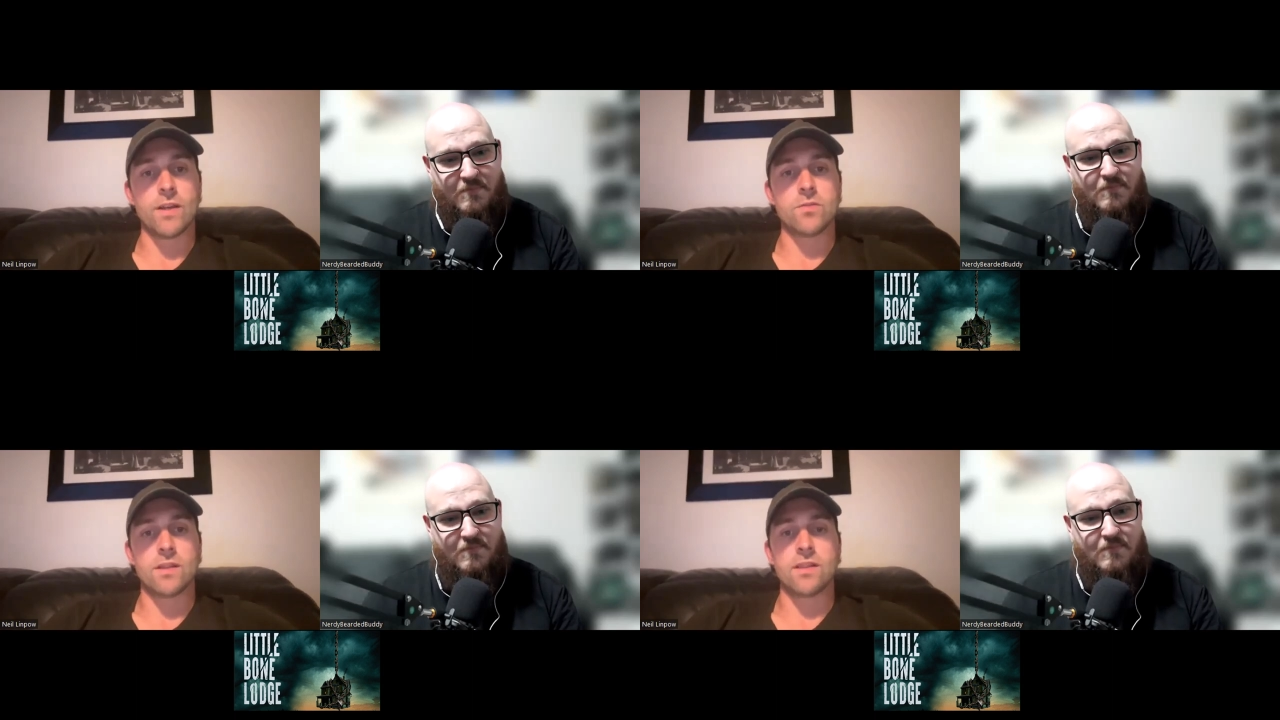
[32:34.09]

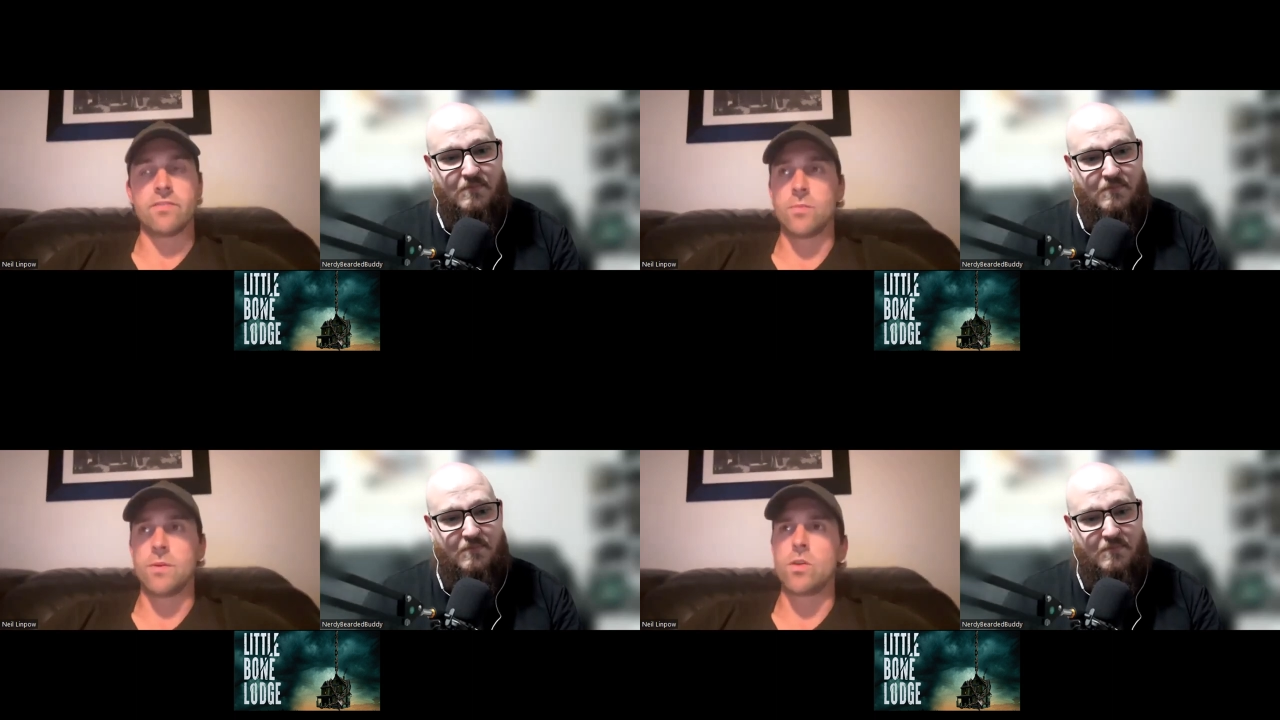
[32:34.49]
Speaker 1: way to end the
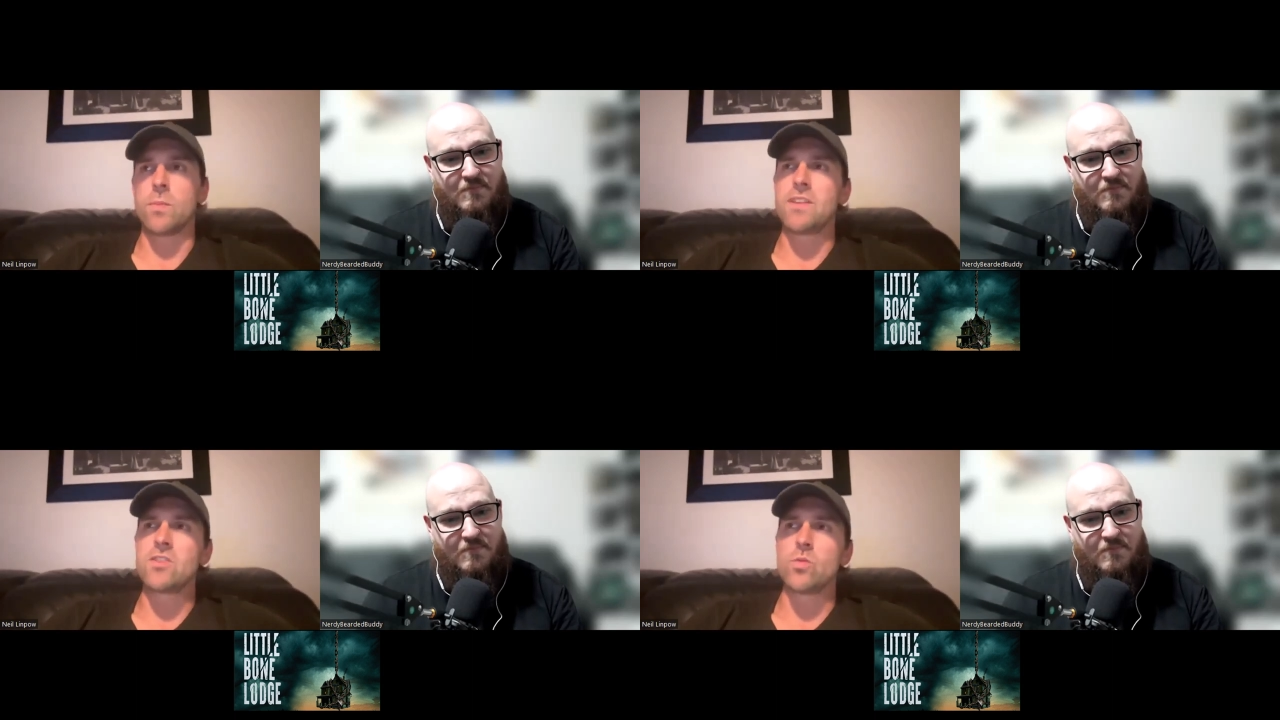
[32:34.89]
film. It would
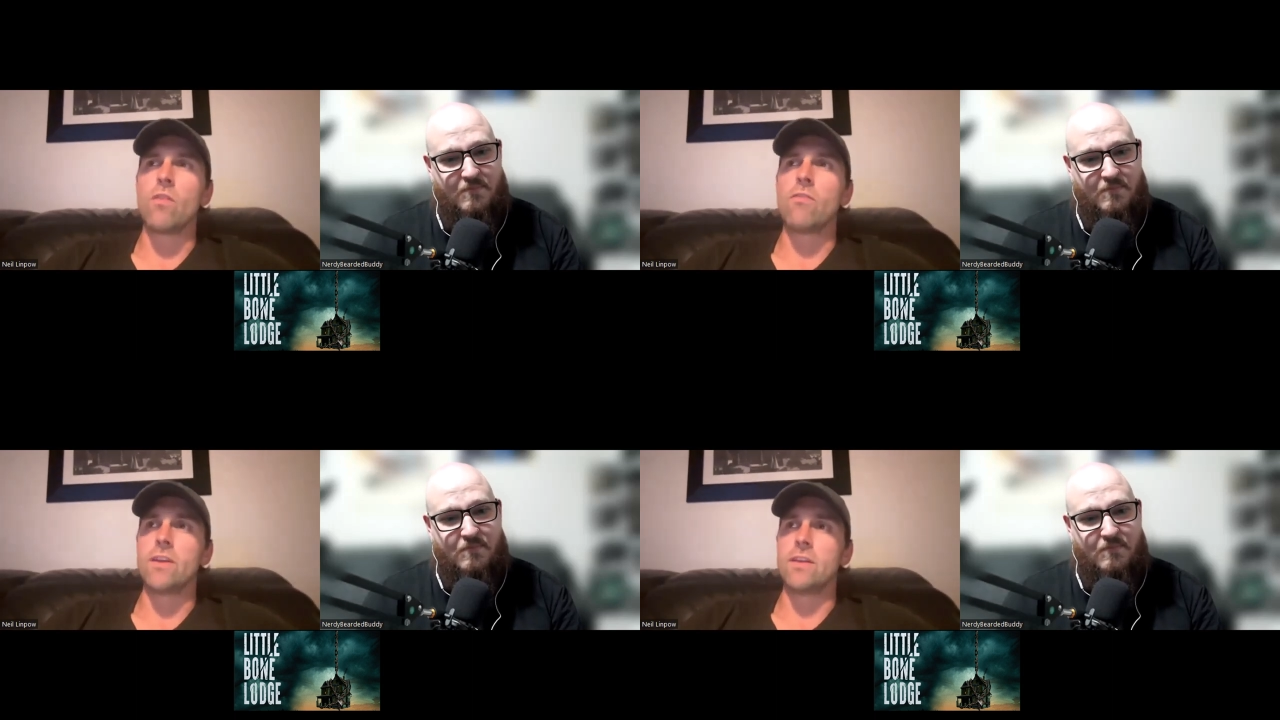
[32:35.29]
have been
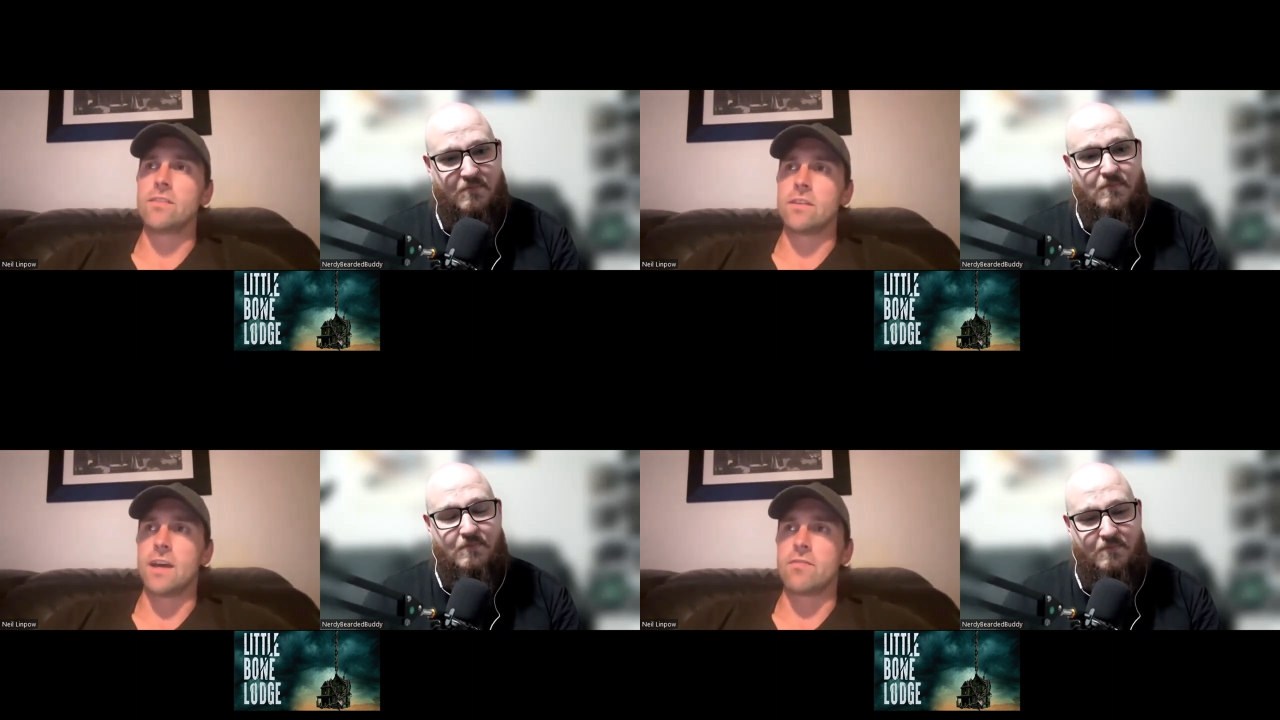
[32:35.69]
too
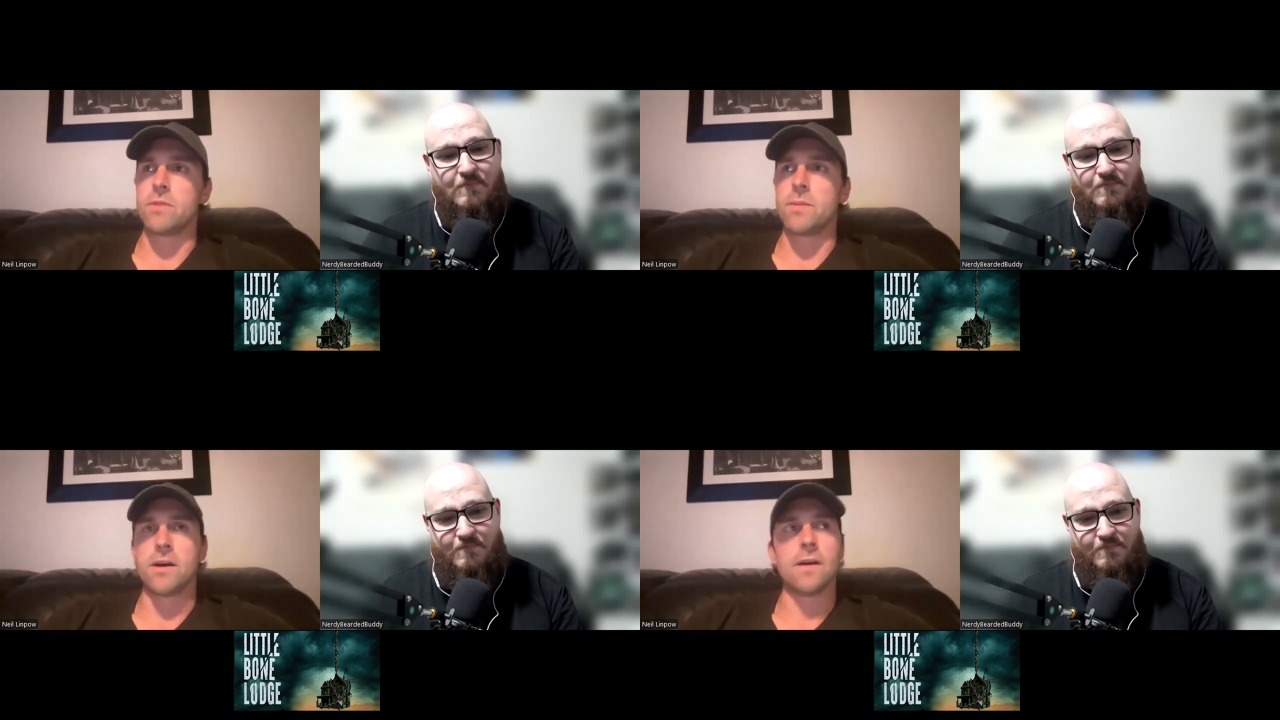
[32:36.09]
obvious to
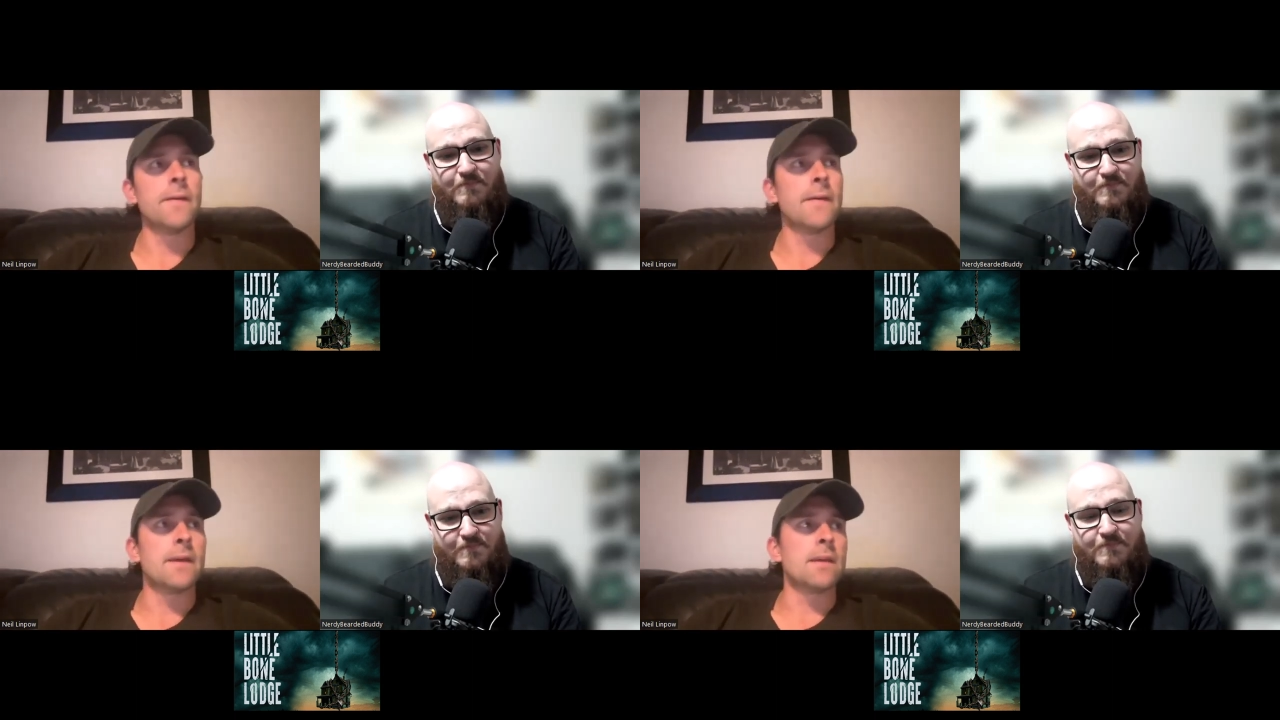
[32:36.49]
have Mama
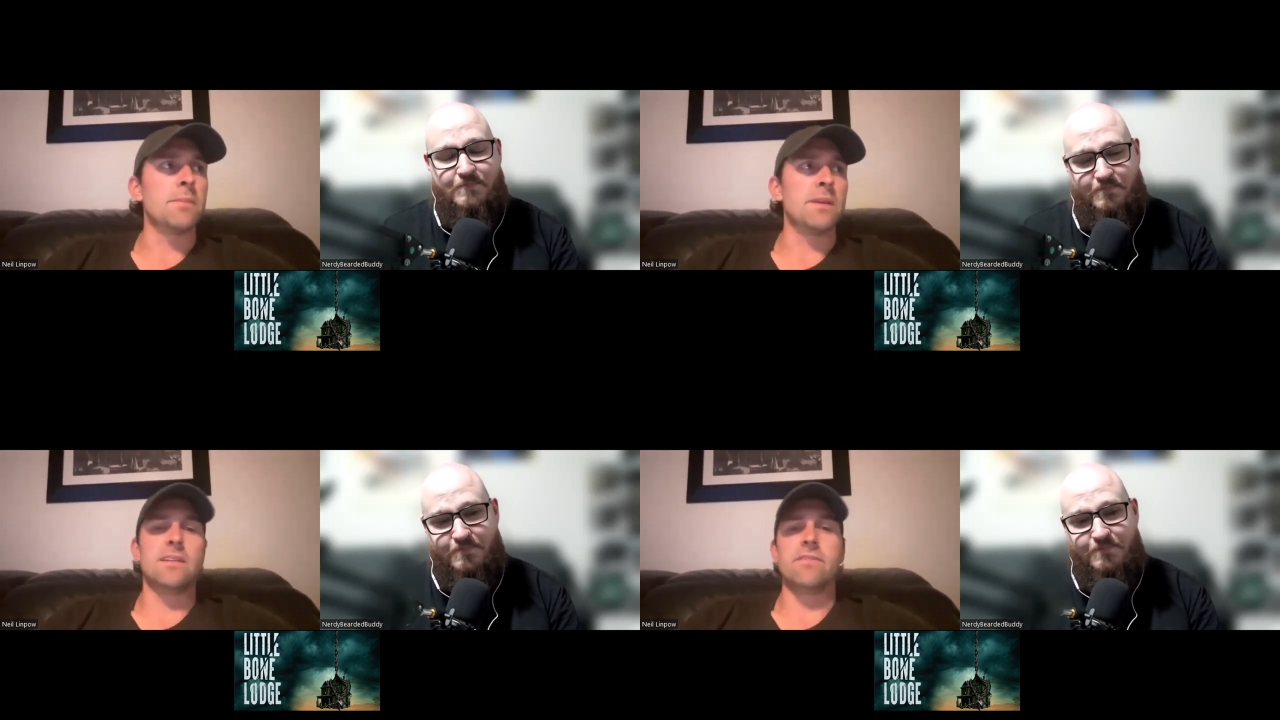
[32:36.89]
be